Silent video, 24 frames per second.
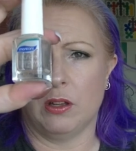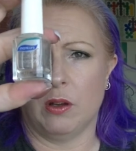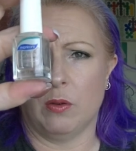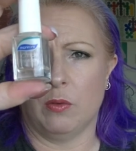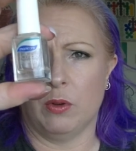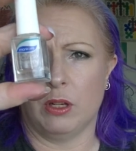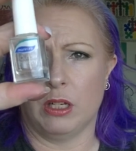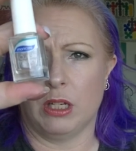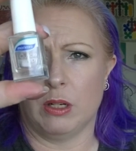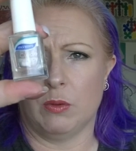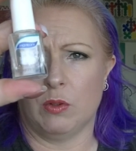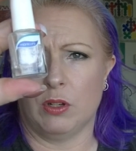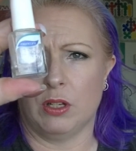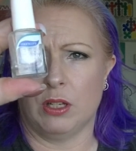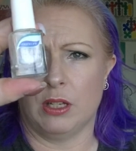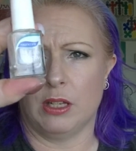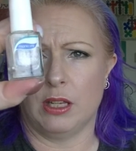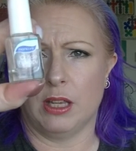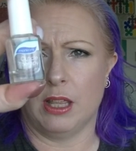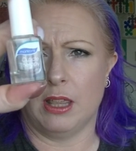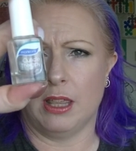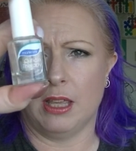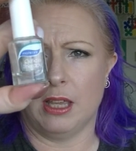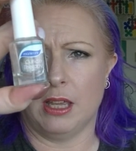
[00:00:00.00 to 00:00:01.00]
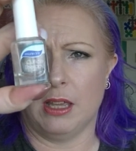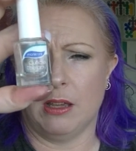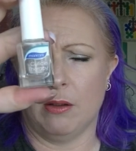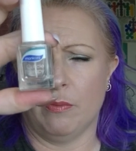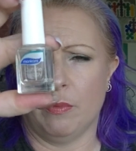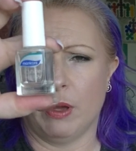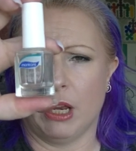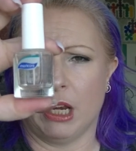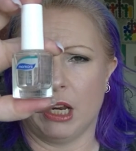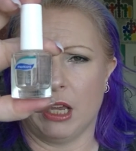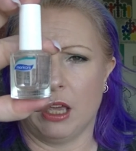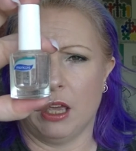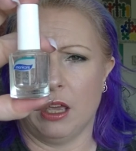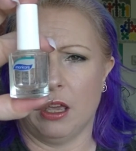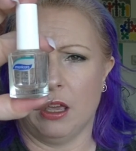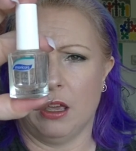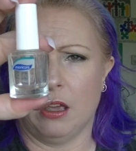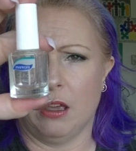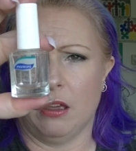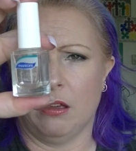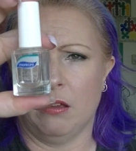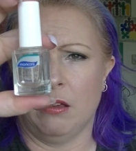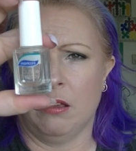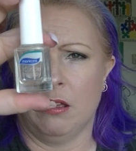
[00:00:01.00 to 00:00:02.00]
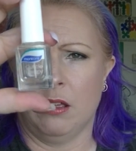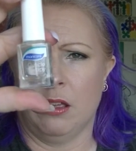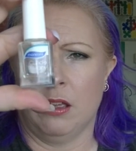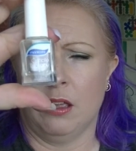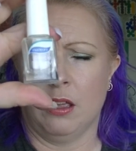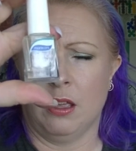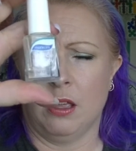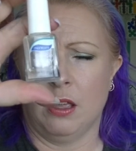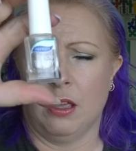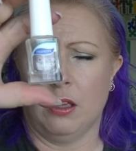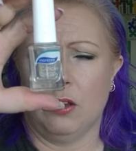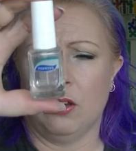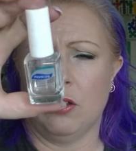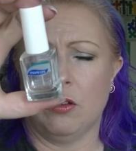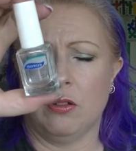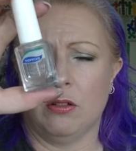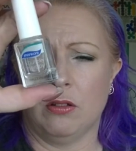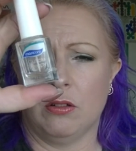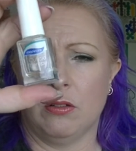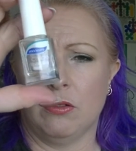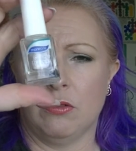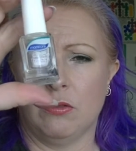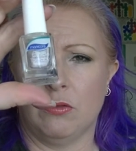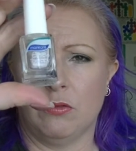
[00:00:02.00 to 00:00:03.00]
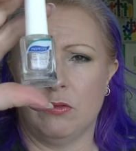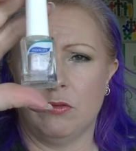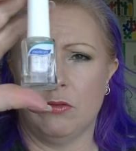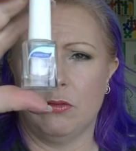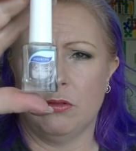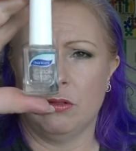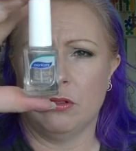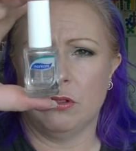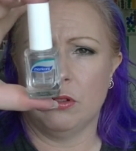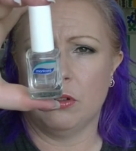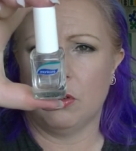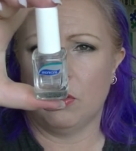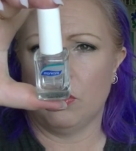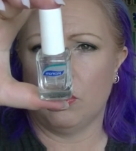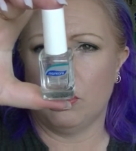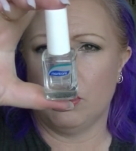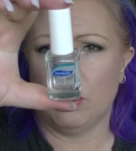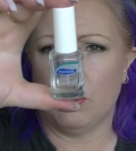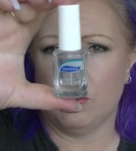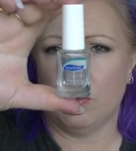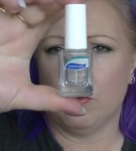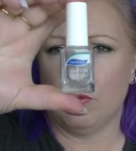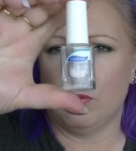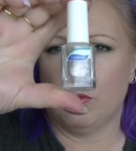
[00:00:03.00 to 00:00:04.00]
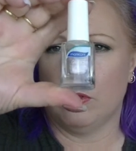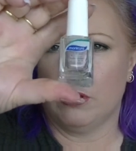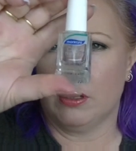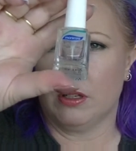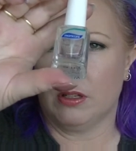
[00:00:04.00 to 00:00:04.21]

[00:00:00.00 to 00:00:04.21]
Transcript: which was the Manicare Cuticle Oil.